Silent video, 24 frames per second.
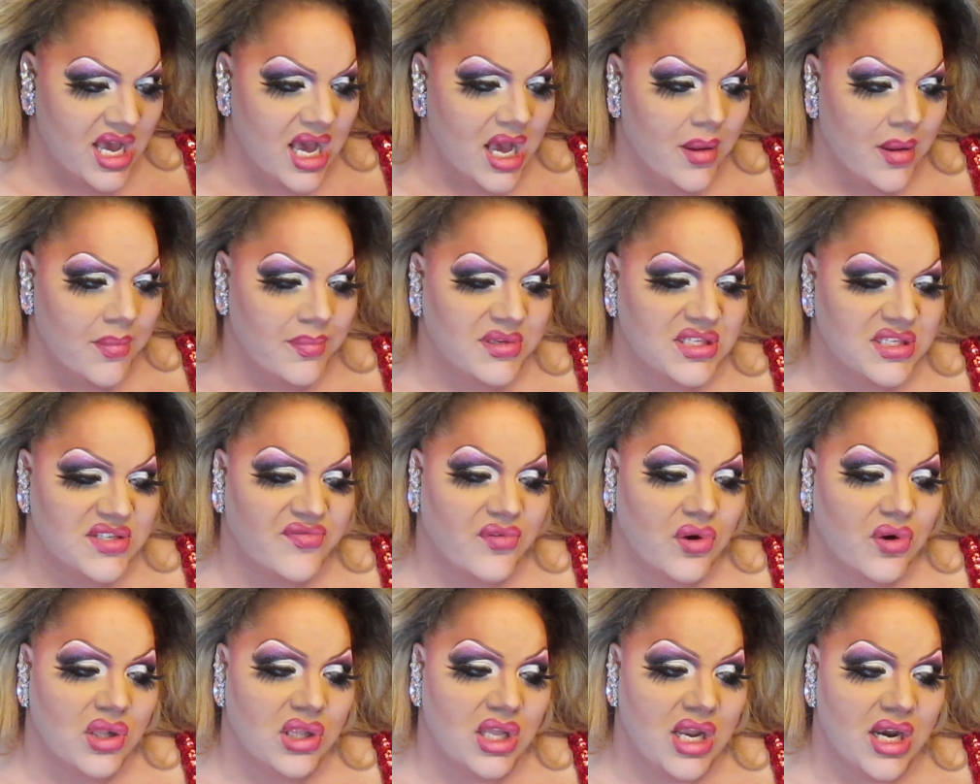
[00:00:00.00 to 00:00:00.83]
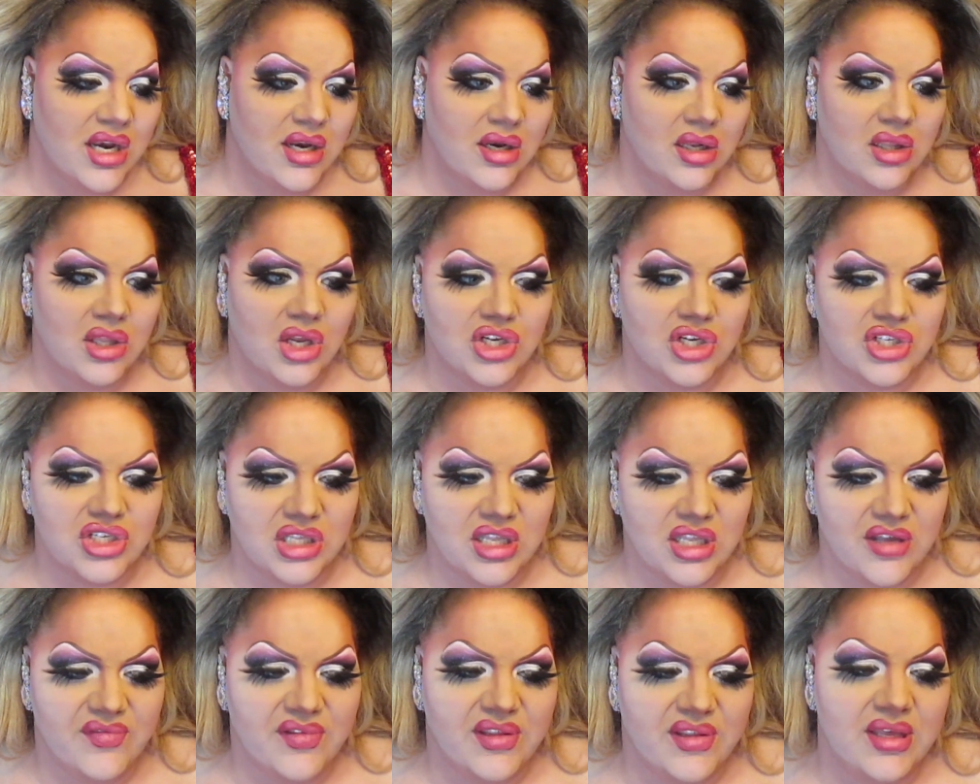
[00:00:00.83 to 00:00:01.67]
um, Miss Fort Lauderdale Large and
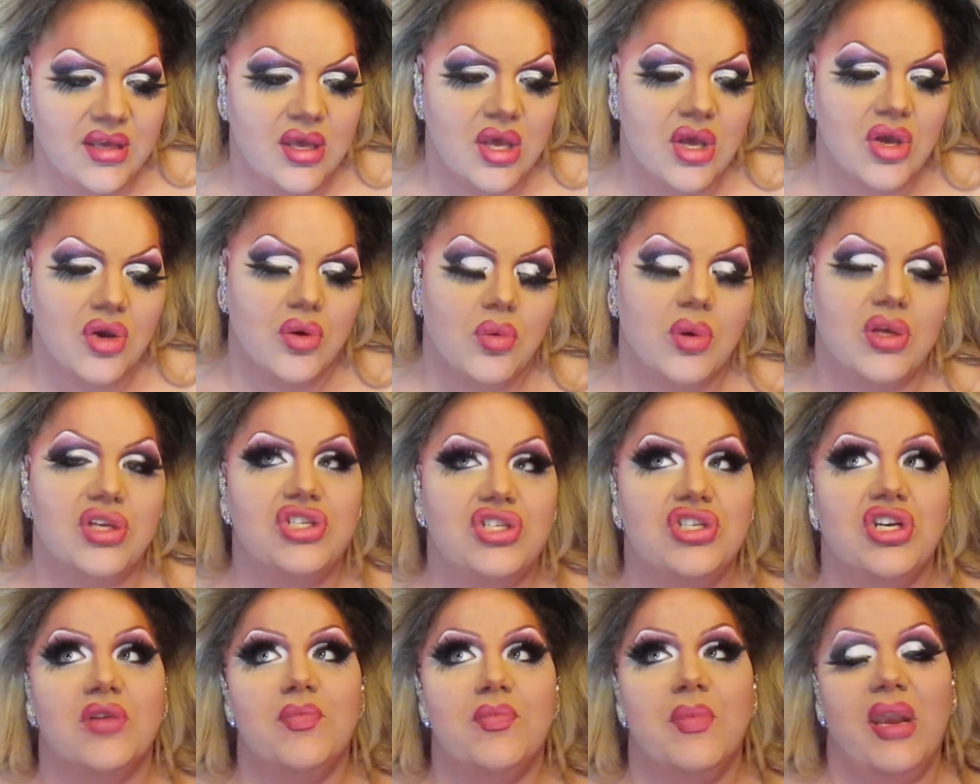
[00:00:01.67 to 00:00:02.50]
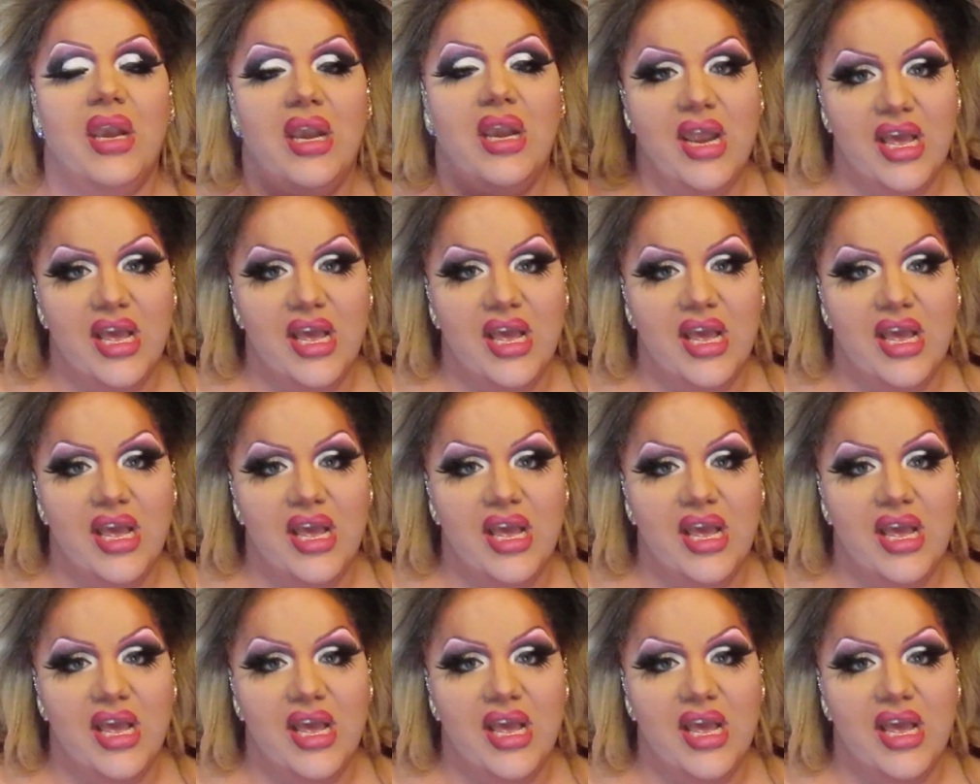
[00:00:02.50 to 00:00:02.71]
Lovely, which took me to